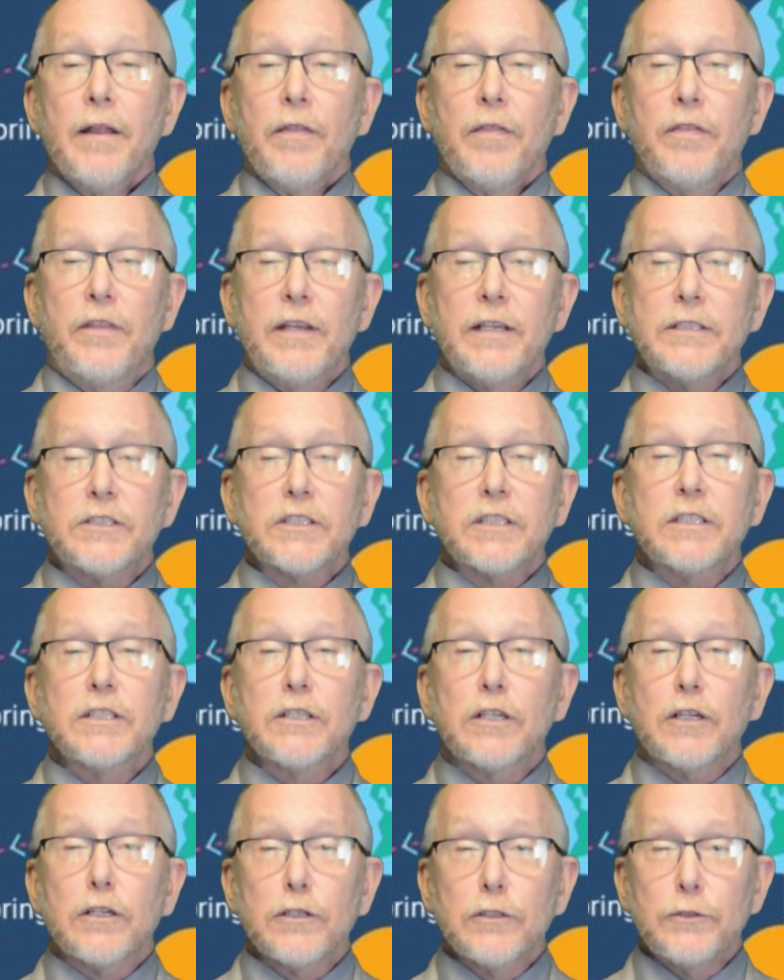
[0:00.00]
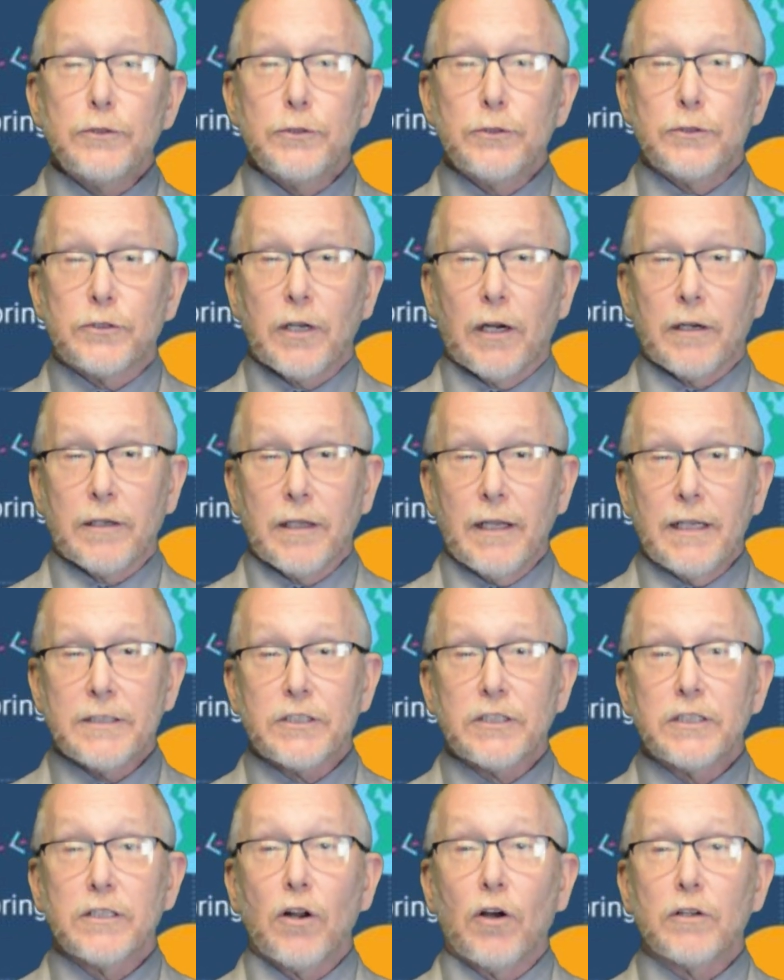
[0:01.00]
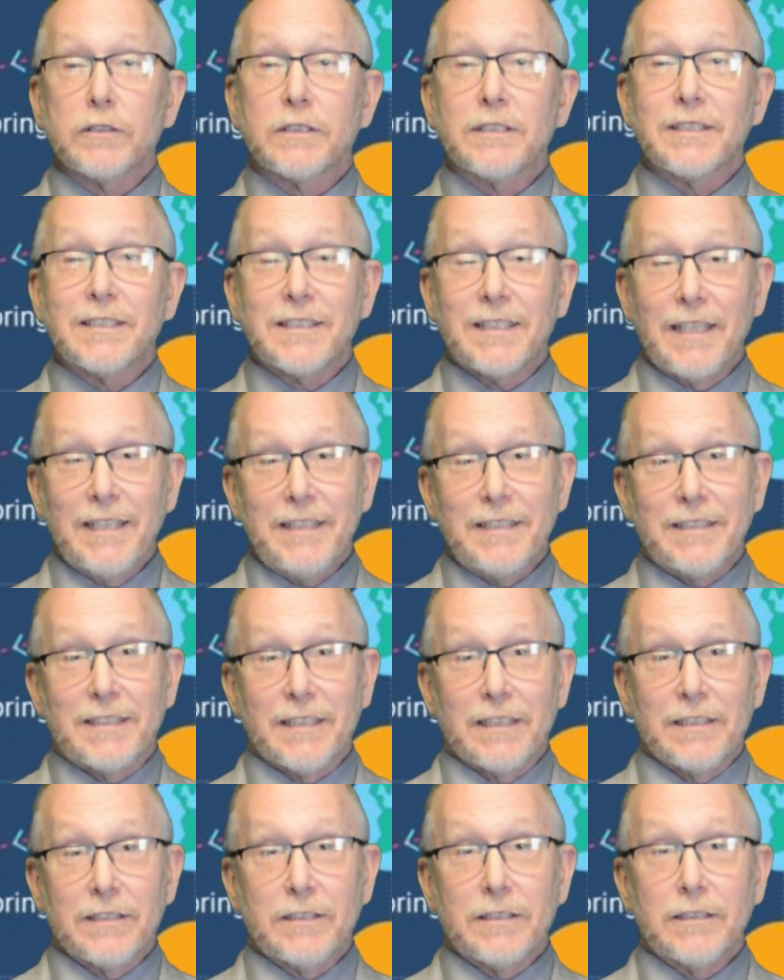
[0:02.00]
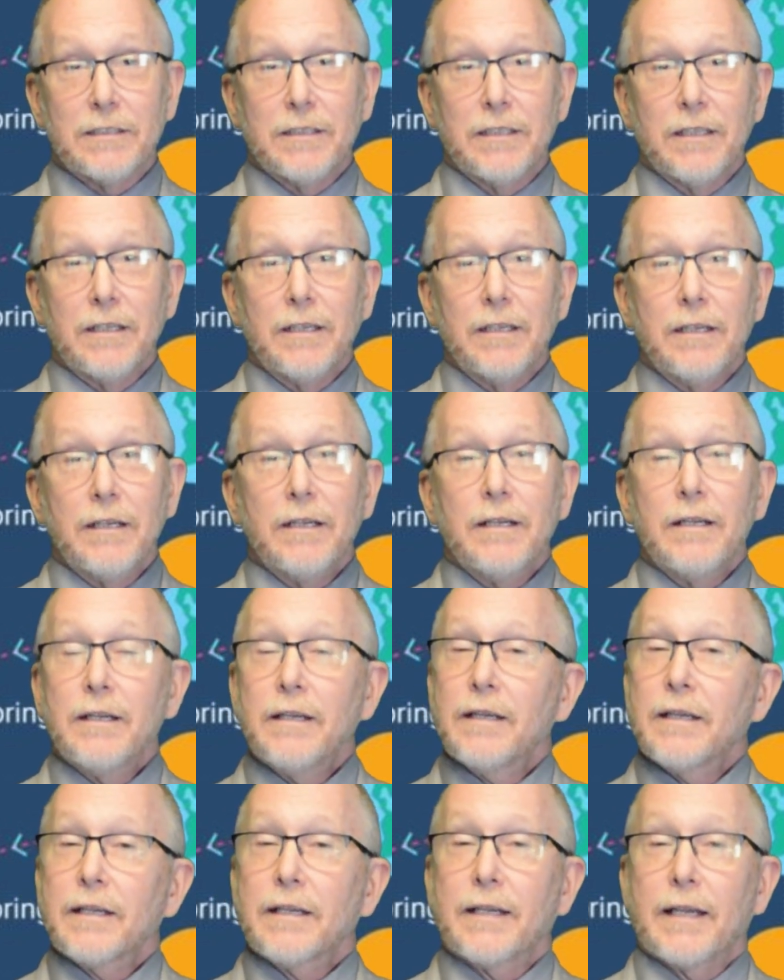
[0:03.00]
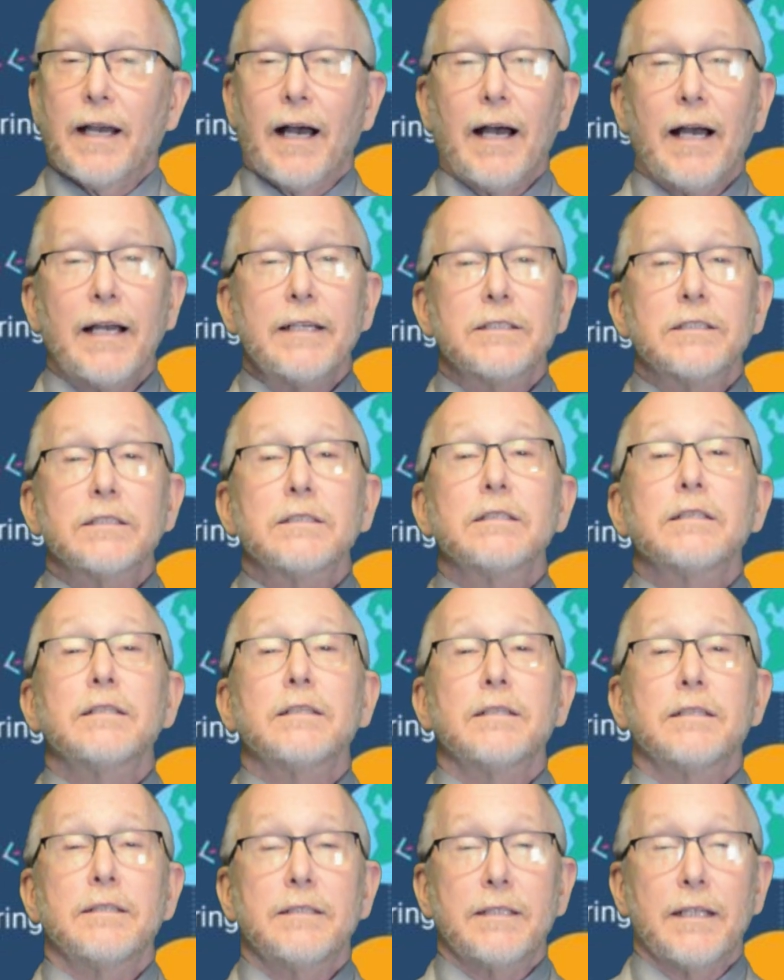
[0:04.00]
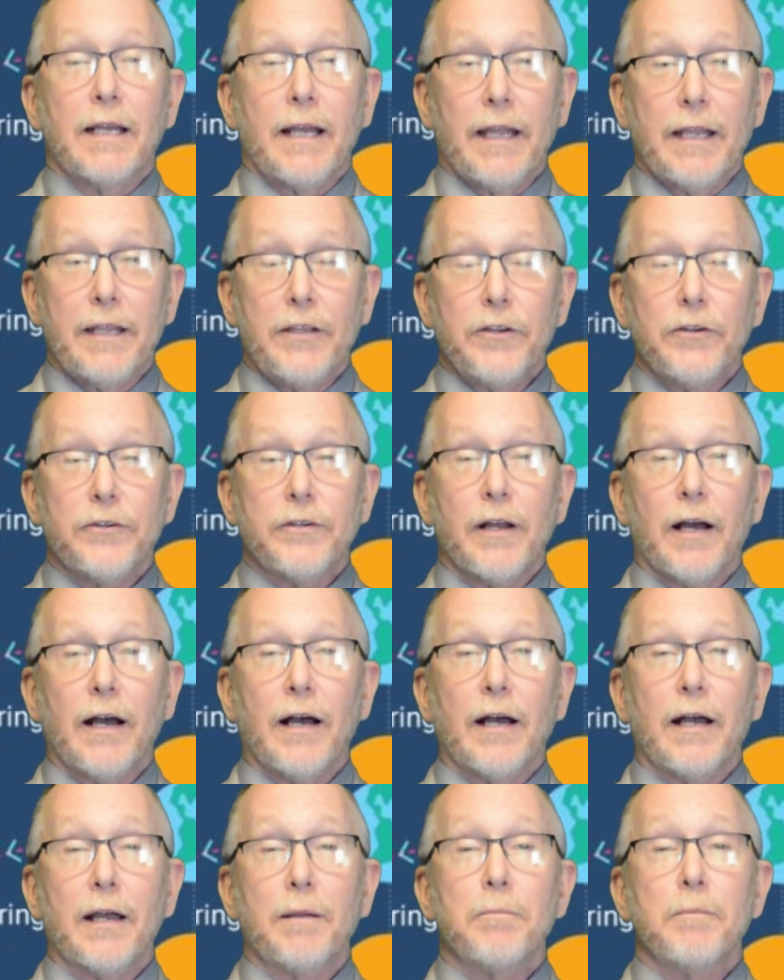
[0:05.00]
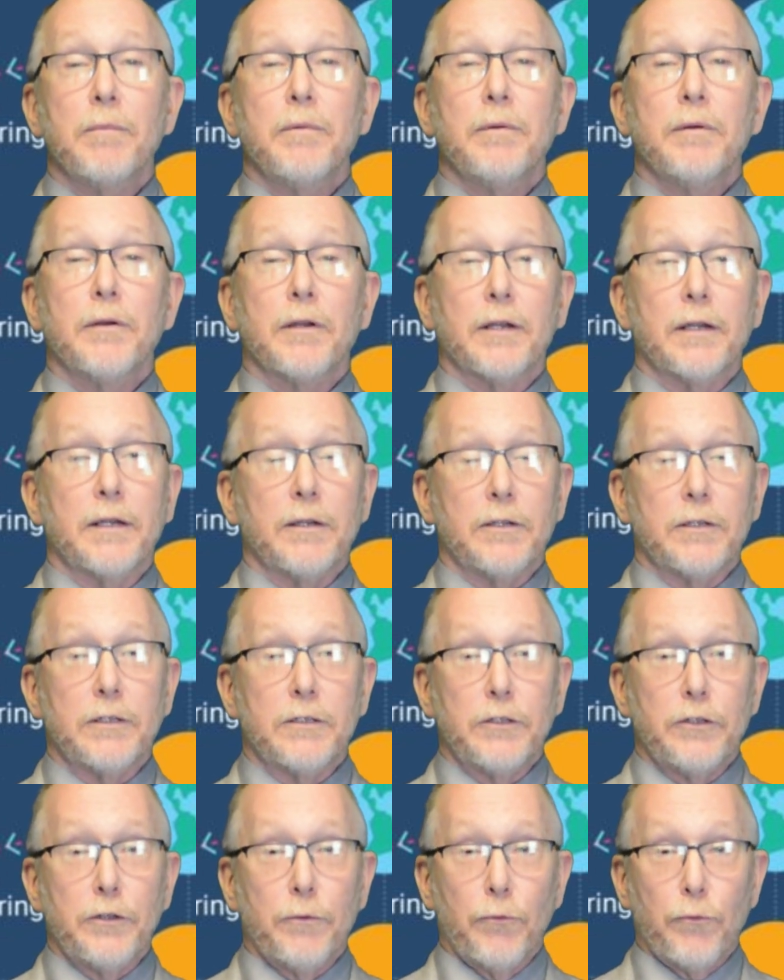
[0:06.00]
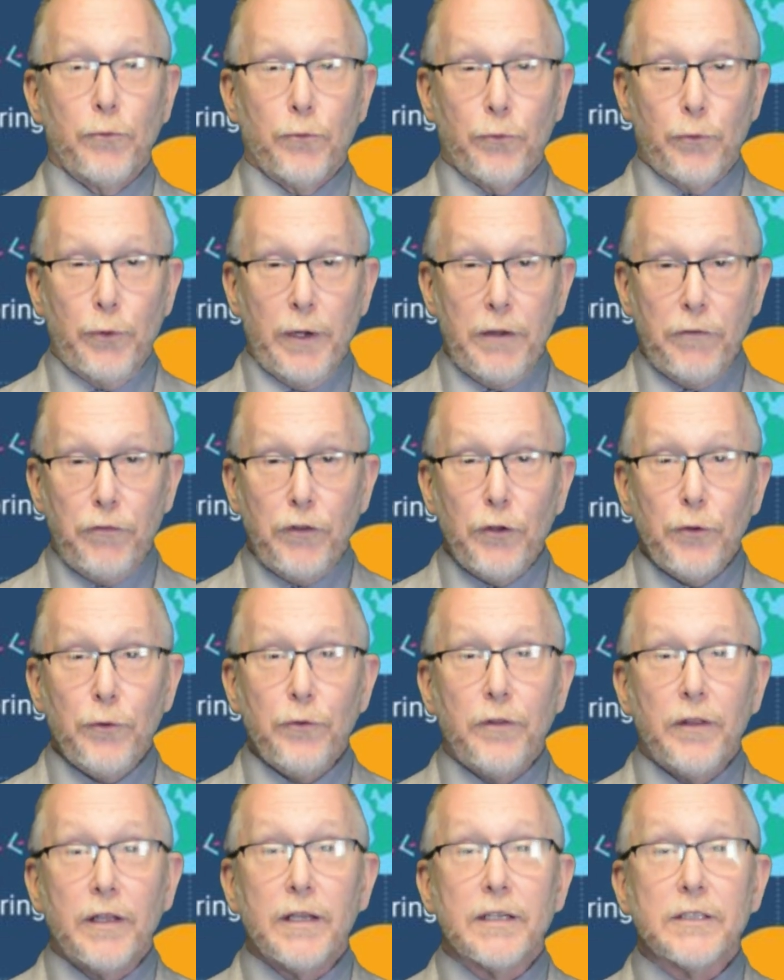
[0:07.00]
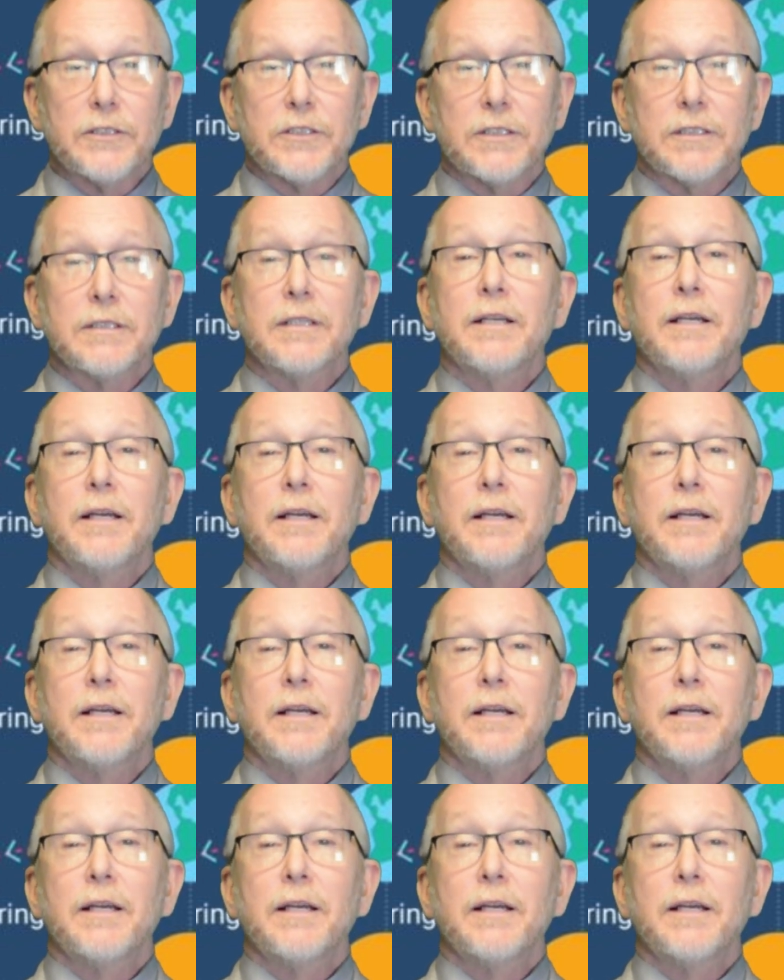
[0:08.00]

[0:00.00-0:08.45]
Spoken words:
This concludes our lesson on seasons. Guys, take your time, review this,